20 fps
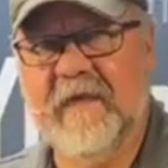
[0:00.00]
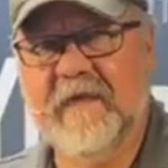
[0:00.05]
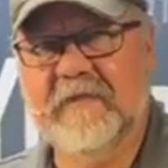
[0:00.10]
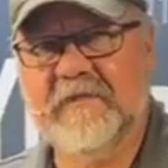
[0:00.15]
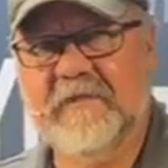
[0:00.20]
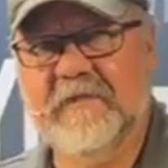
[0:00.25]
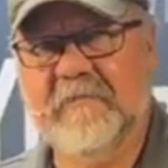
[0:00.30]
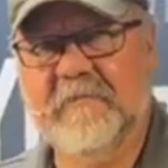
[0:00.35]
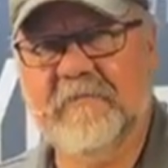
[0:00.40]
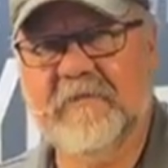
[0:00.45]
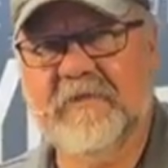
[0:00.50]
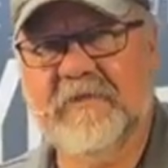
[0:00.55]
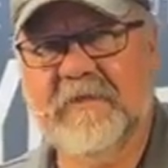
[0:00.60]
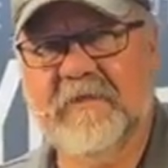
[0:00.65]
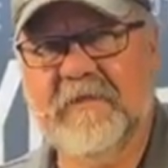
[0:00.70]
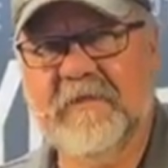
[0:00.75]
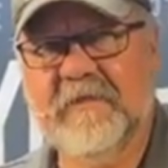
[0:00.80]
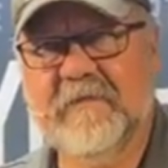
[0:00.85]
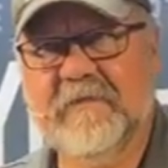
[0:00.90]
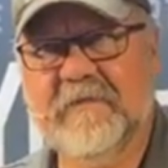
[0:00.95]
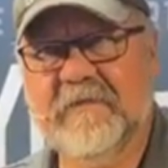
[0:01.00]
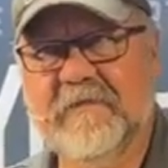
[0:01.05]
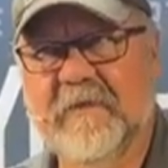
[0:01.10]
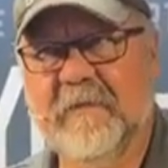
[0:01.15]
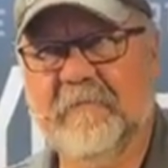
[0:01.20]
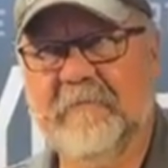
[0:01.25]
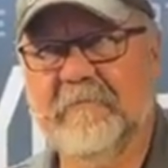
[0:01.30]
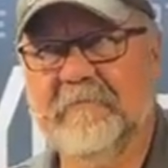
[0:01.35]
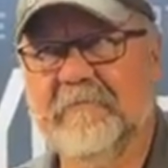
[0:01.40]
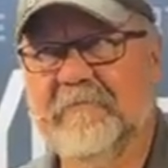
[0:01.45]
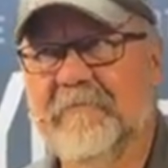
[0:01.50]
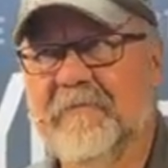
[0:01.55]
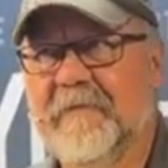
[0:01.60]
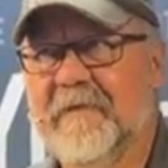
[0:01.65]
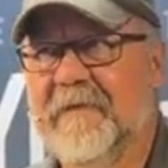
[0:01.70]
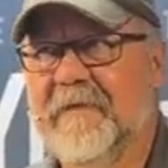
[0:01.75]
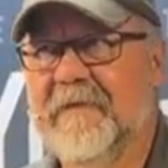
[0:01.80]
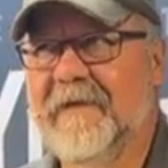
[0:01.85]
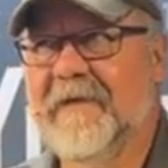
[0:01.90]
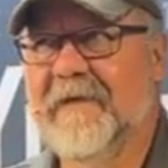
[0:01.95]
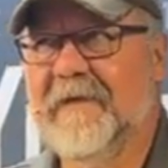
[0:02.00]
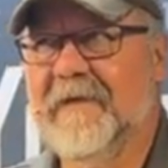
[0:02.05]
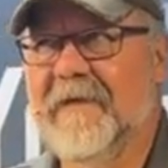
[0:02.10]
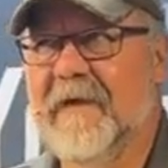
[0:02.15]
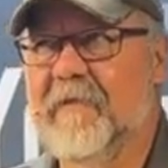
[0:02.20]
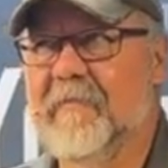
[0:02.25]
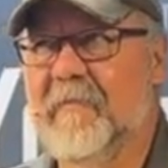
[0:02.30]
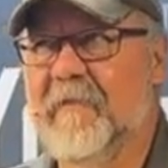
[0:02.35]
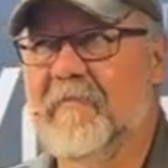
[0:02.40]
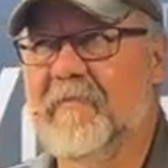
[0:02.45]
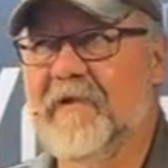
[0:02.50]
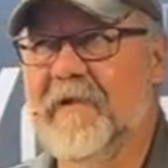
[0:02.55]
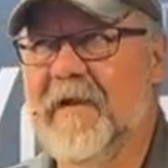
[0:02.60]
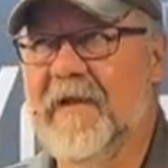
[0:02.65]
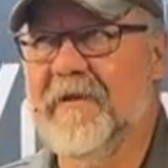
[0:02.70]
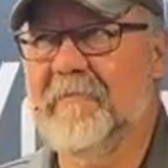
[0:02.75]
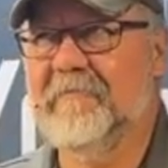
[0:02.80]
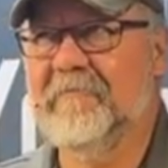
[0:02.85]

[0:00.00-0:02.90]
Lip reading: Customs, something. I can't remember